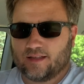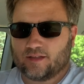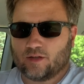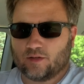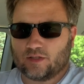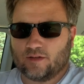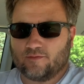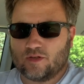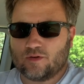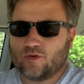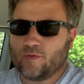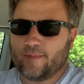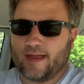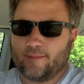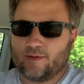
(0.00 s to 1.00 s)
Those of you who
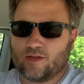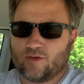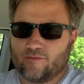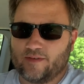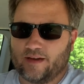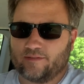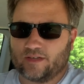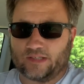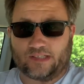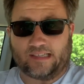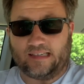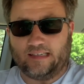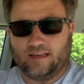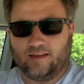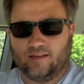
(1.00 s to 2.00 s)
maybe you've never
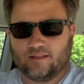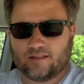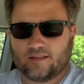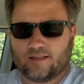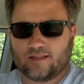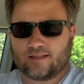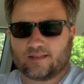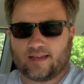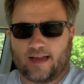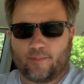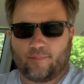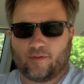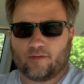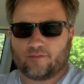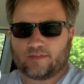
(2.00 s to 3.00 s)
seen this
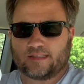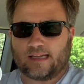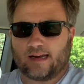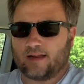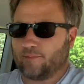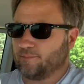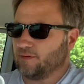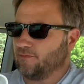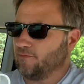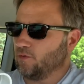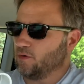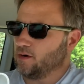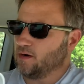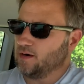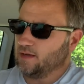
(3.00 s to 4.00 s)
type of setup
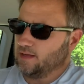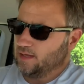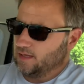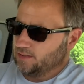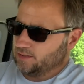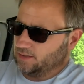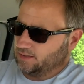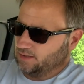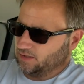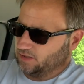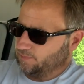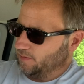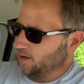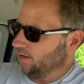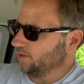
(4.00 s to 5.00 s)
before, just a
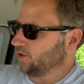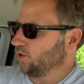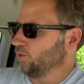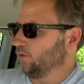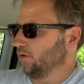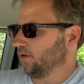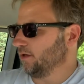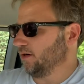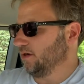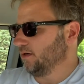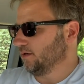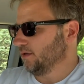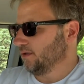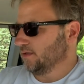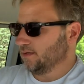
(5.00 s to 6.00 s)
small cooler
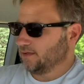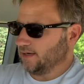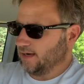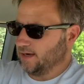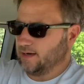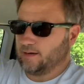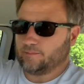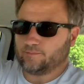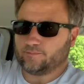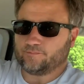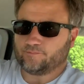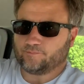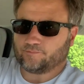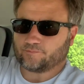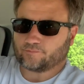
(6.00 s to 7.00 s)
um,
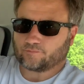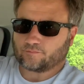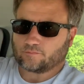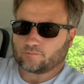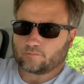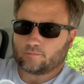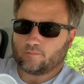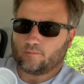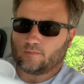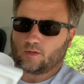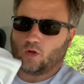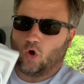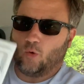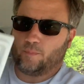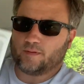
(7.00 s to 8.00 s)

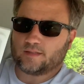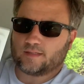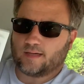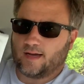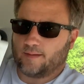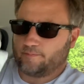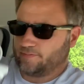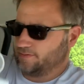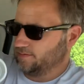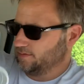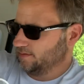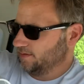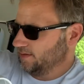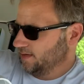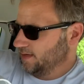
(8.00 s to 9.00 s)
opens up
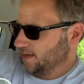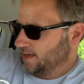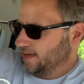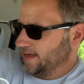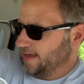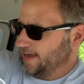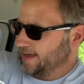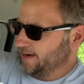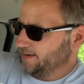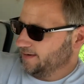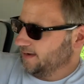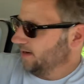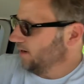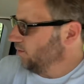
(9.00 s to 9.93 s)
and uh,